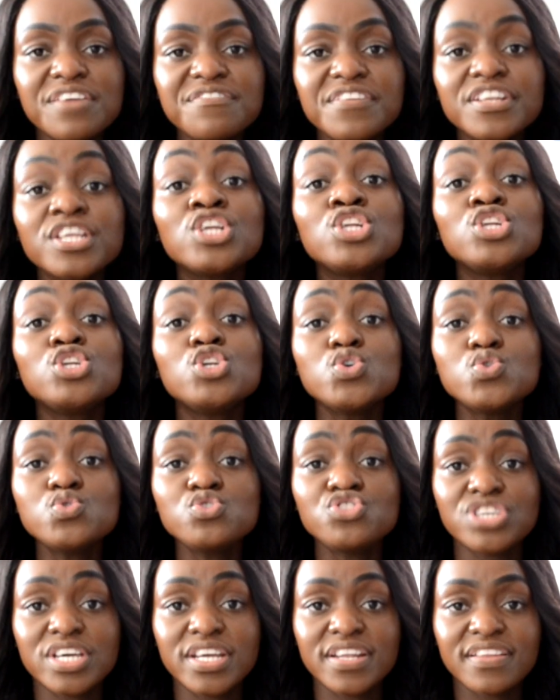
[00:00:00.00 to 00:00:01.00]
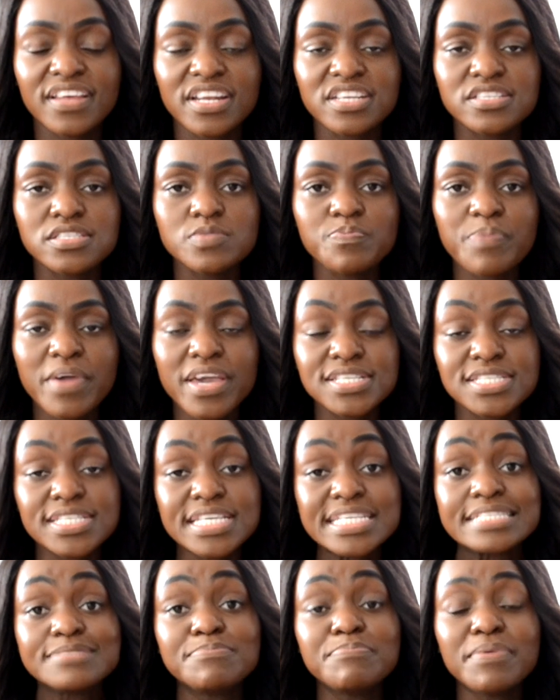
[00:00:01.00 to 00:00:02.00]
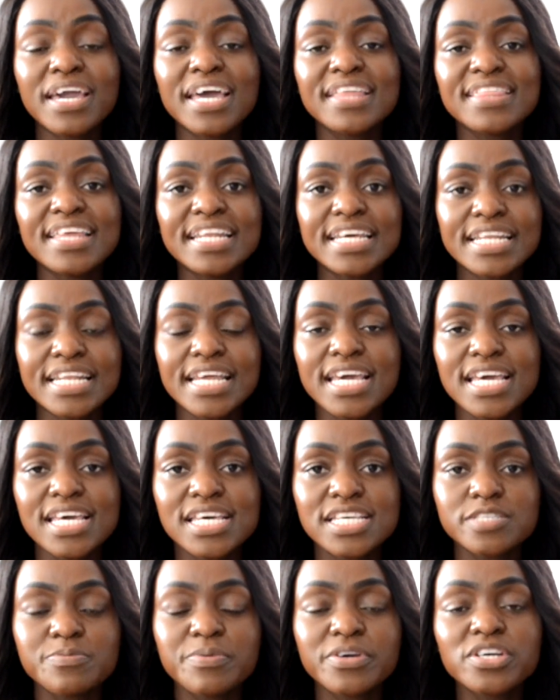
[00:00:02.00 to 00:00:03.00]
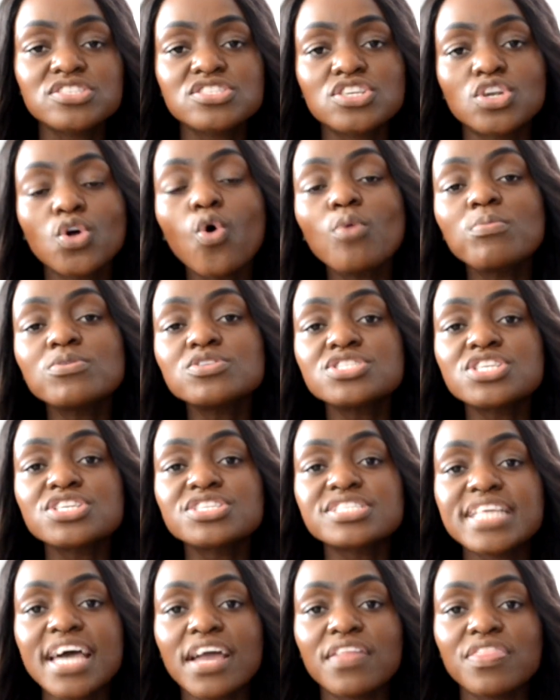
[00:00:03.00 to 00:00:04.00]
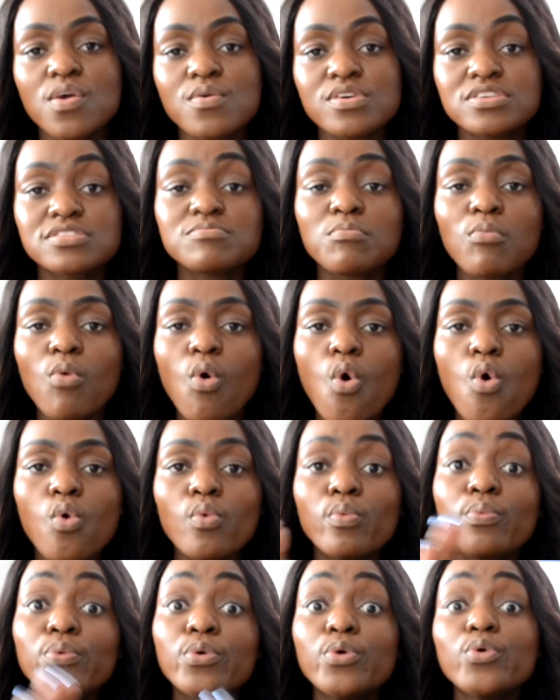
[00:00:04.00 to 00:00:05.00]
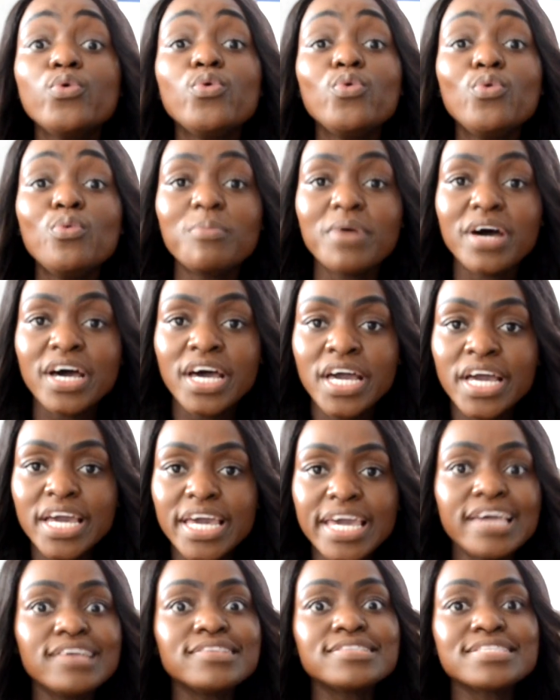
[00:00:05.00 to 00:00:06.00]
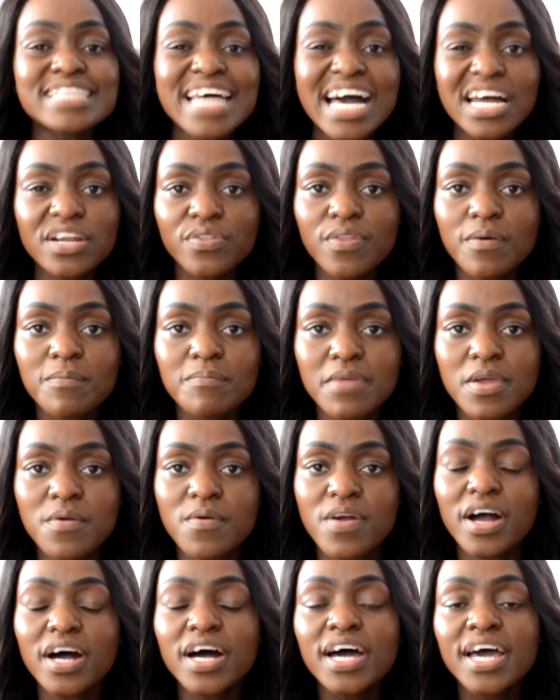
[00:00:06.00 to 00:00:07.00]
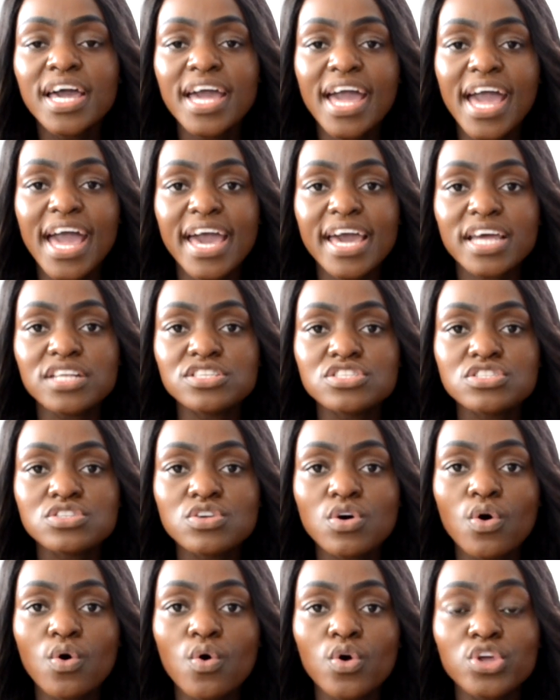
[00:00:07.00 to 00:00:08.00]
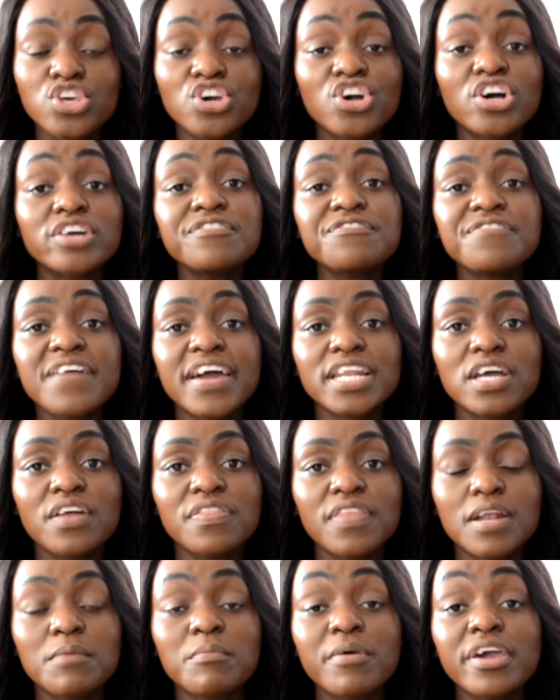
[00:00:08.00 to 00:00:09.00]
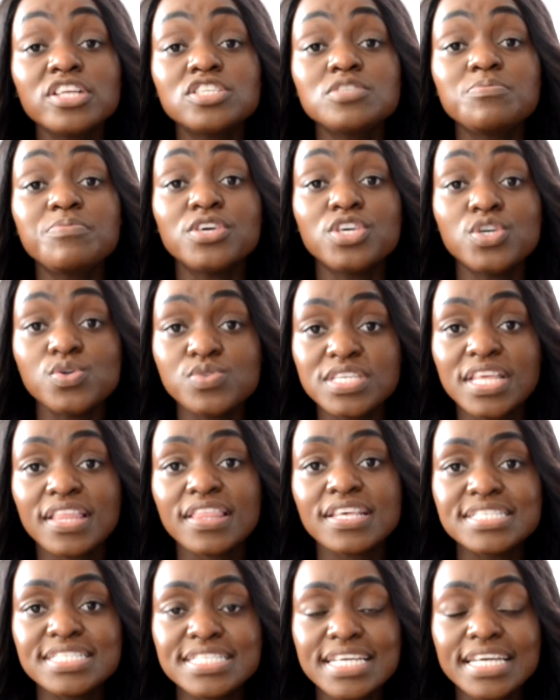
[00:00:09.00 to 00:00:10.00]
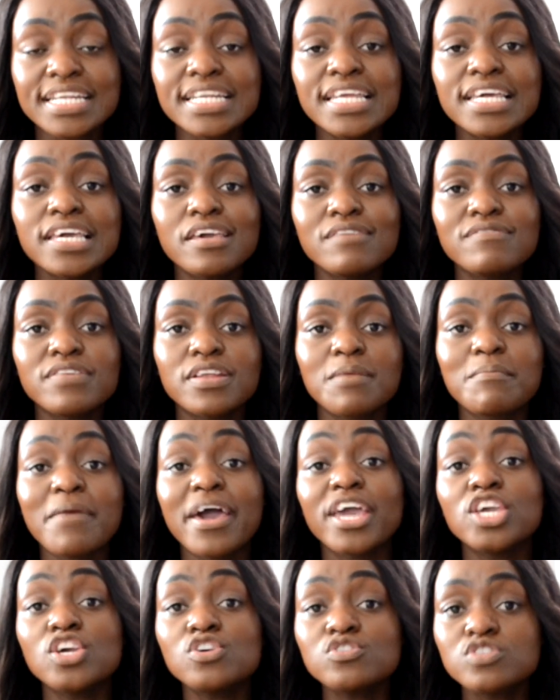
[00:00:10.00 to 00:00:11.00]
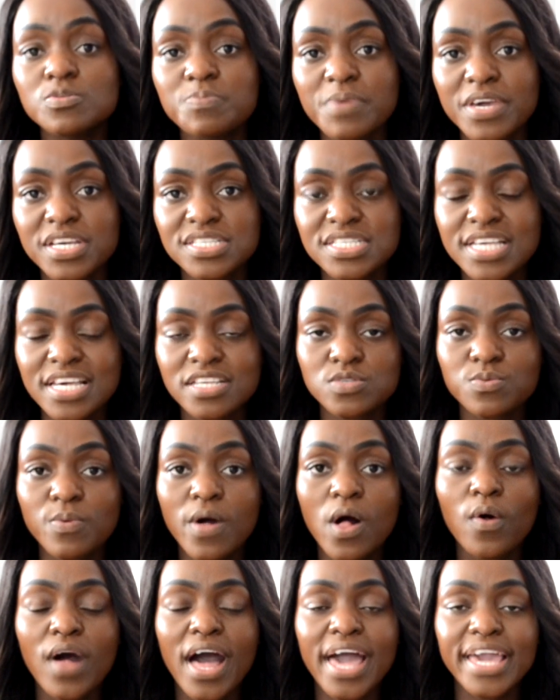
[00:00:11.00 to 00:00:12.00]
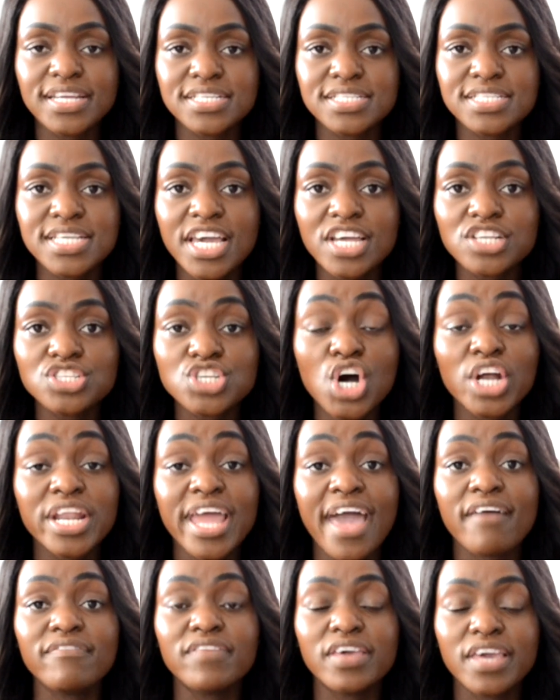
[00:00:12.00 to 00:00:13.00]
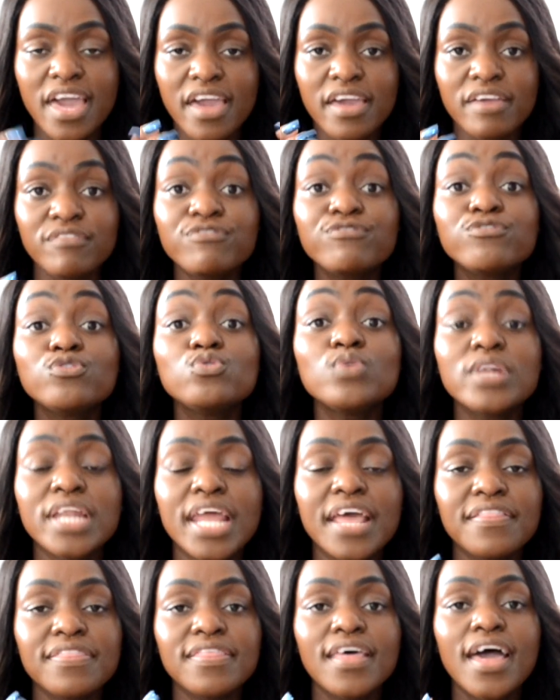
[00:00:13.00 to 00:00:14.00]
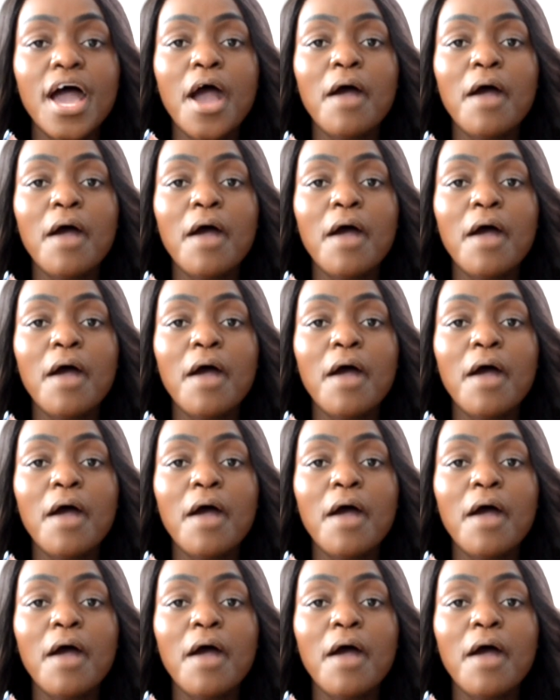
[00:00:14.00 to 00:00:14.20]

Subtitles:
give an illusion that a space is bigger than it is, because it almost looks like there is more room inside of the mirror. And so you're going to find out that I'm going to be using this technique even in my new space as well. I intend on having a full-length